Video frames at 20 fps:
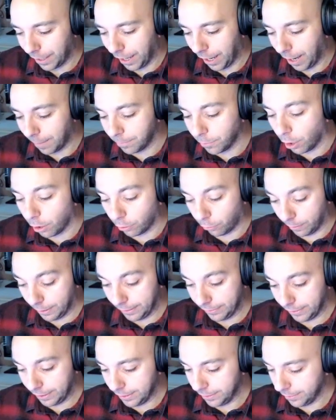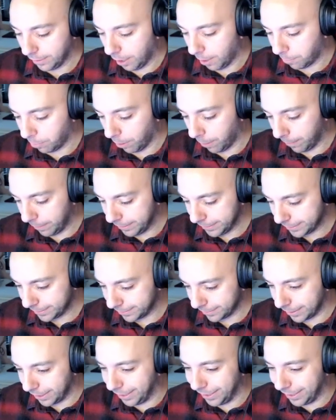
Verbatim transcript: I'm not crazy, I promise.